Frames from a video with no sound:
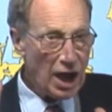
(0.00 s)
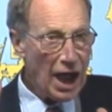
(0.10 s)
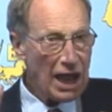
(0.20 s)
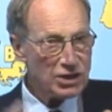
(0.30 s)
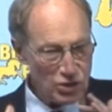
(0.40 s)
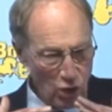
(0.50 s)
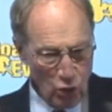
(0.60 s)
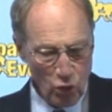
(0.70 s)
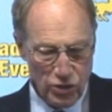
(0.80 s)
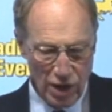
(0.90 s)
as
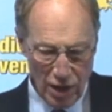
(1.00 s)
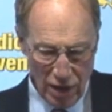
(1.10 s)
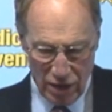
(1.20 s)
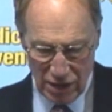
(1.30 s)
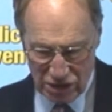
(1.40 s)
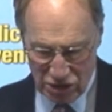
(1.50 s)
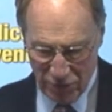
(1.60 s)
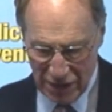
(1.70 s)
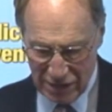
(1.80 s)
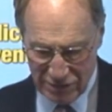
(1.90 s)
all the earlier
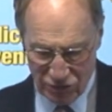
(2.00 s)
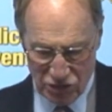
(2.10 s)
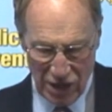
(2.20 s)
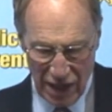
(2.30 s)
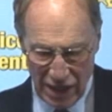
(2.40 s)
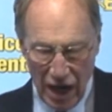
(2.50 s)
speakers have said,